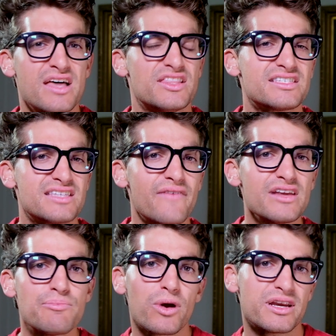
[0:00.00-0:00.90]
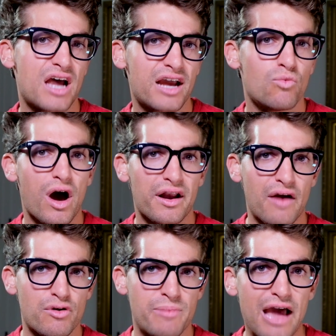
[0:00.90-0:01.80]
The seventy point nine watt
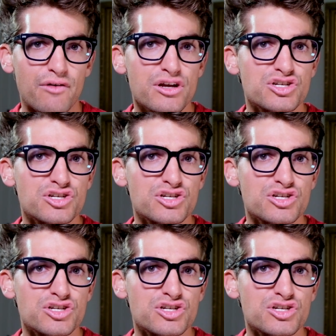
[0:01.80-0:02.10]
hour battery